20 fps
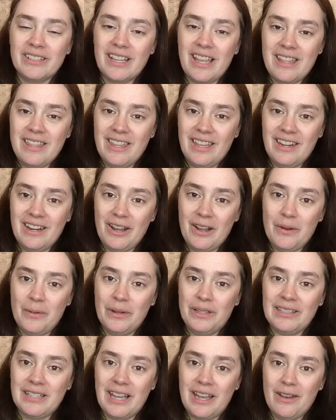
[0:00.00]
And then I
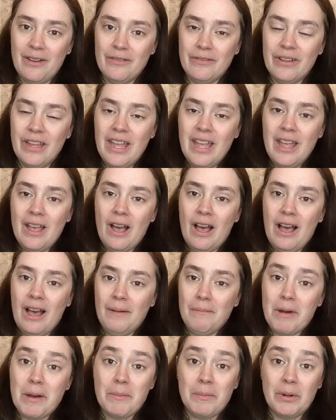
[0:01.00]
always have
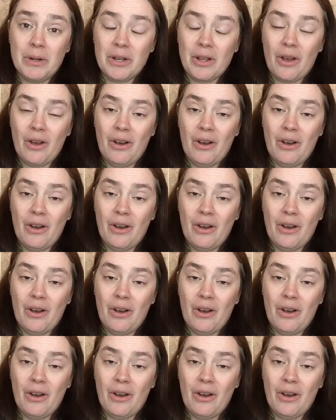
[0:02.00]
a book